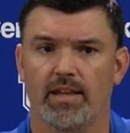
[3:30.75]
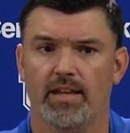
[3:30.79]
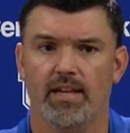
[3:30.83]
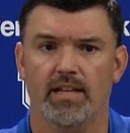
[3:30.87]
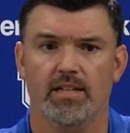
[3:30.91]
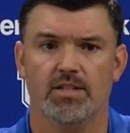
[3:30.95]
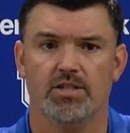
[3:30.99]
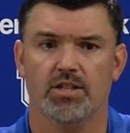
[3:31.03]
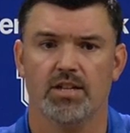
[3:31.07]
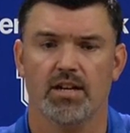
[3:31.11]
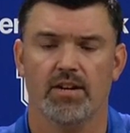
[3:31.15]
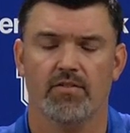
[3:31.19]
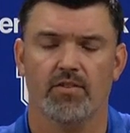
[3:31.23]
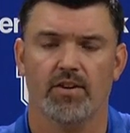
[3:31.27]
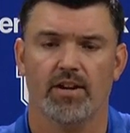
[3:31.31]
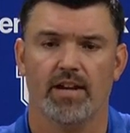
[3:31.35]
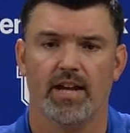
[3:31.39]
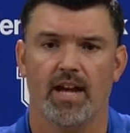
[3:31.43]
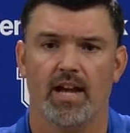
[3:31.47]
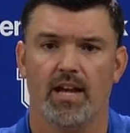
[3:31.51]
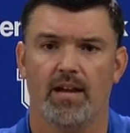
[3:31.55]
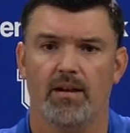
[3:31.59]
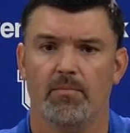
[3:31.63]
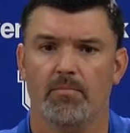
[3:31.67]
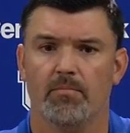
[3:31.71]
each and every
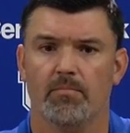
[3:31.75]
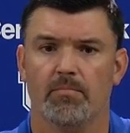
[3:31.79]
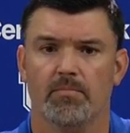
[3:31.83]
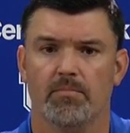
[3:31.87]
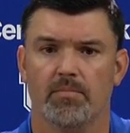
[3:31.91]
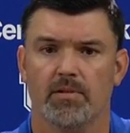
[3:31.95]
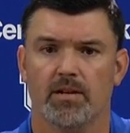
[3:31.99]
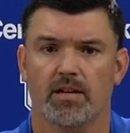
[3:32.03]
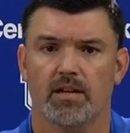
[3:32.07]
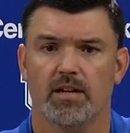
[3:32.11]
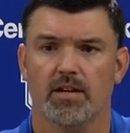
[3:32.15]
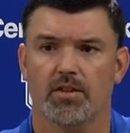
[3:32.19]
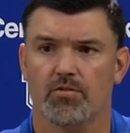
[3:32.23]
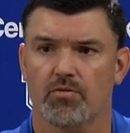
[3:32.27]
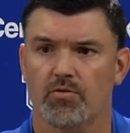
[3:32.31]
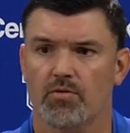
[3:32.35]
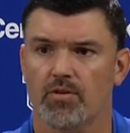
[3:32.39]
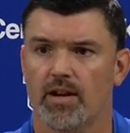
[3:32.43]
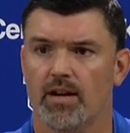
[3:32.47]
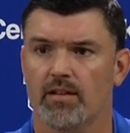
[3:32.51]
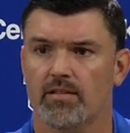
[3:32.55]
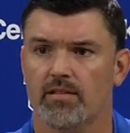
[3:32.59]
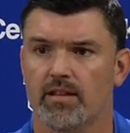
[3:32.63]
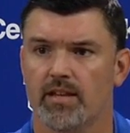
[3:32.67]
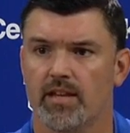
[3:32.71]
game
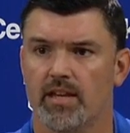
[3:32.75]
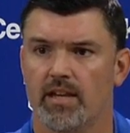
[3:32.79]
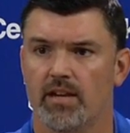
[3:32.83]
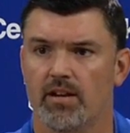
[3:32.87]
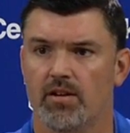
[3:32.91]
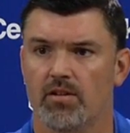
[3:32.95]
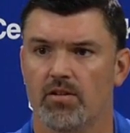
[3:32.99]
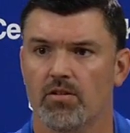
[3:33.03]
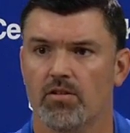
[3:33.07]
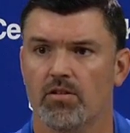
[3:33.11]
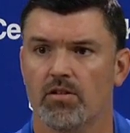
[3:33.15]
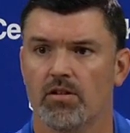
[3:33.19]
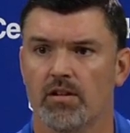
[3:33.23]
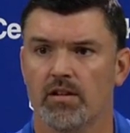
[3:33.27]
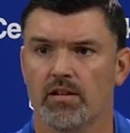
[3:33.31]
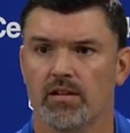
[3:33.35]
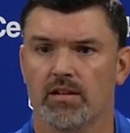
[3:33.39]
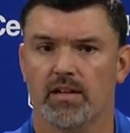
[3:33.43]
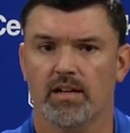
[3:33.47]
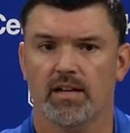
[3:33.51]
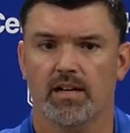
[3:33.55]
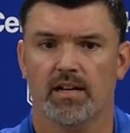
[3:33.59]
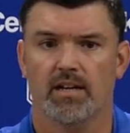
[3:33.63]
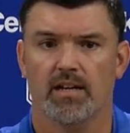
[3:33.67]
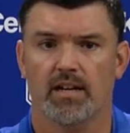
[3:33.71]
throughout the year
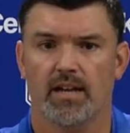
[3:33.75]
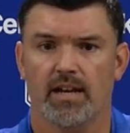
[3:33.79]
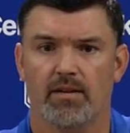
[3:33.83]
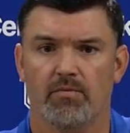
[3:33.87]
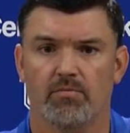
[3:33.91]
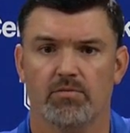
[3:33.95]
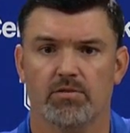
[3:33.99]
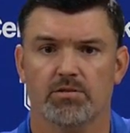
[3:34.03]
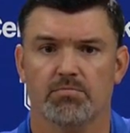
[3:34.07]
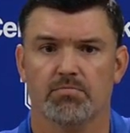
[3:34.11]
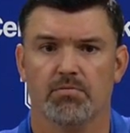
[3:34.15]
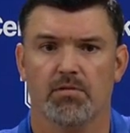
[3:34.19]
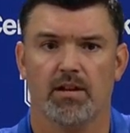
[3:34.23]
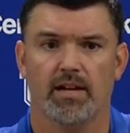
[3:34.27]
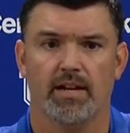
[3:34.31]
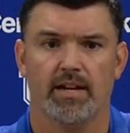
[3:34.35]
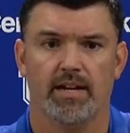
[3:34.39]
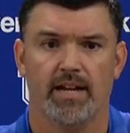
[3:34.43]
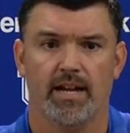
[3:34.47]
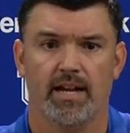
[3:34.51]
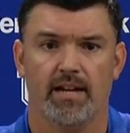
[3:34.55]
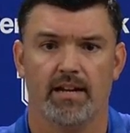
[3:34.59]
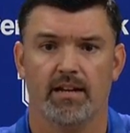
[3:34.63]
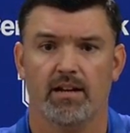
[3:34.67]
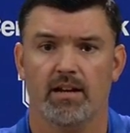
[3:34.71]
and was
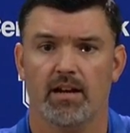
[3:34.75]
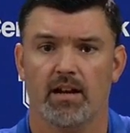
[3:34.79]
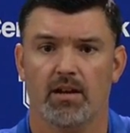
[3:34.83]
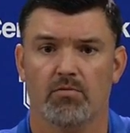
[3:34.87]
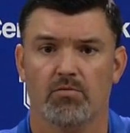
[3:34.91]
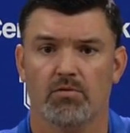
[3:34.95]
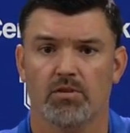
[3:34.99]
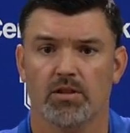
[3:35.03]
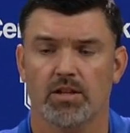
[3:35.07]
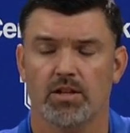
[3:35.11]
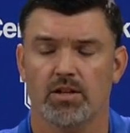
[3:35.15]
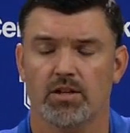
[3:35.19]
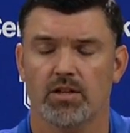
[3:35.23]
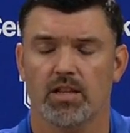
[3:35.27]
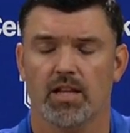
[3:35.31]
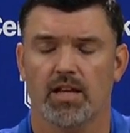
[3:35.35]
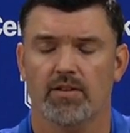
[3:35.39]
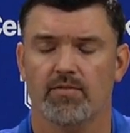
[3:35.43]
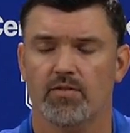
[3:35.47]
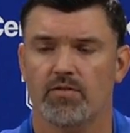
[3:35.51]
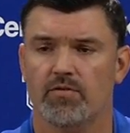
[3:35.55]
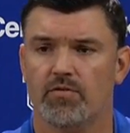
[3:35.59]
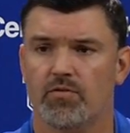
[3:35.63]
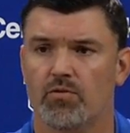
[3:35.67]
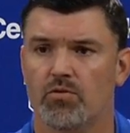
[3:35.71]
playing at a really good
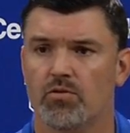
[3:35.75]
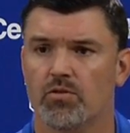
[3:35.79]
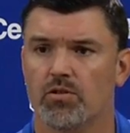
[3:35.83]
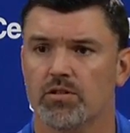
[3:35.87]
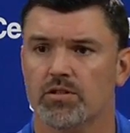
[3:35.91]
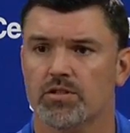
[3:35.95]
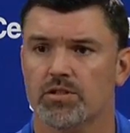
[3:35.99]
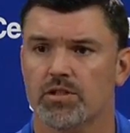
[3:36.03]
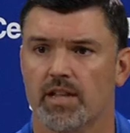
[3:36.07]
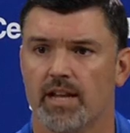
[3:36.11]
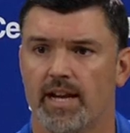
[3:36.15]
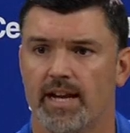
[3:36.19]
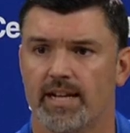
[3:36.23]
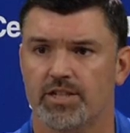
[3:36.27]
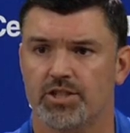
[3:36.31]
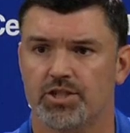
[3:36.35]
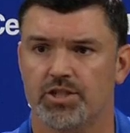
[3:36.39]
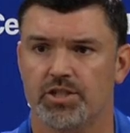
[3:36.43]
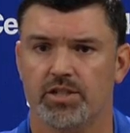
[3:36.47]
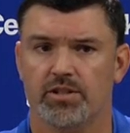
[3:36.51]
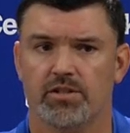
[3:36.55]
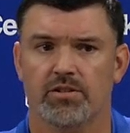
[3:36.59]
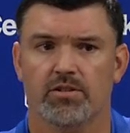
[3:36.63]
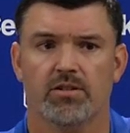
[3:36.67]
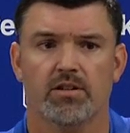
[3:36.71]
level for us last
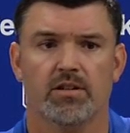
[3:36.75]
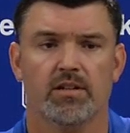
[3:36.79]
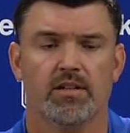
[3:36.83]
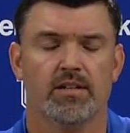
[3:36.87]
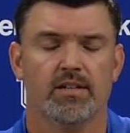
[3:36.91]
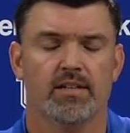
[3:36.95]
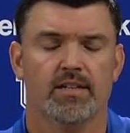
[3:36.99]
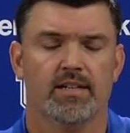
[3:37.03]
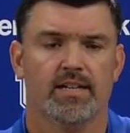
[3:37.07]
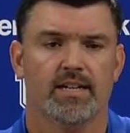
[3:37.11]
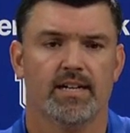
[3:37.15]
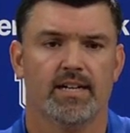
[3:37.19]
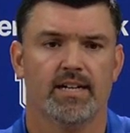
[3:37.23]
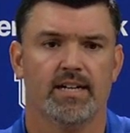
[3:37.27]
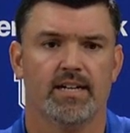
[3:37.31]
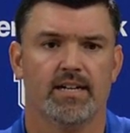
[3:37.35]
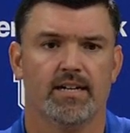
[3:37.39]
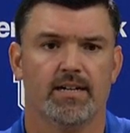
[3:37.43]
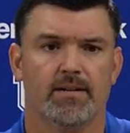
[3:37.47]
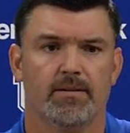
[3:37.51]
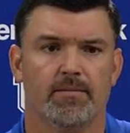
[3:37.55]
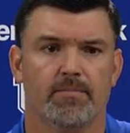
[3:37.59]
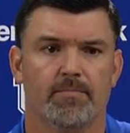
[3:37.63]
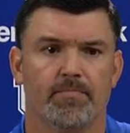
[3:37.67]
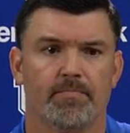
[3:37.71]
year.
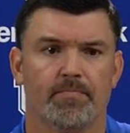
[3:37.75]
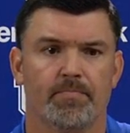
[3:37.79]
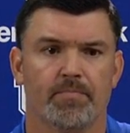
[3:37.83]
I